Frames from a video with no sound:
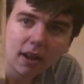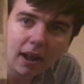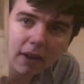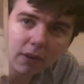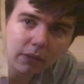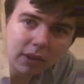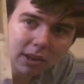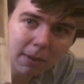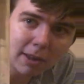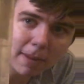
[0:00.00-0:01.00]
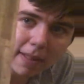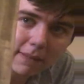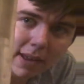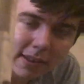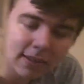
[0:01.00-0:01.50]
I don't know if you can see my smiley
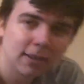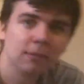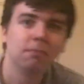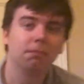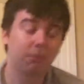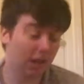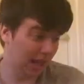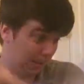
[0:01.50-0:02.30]
face. But I'm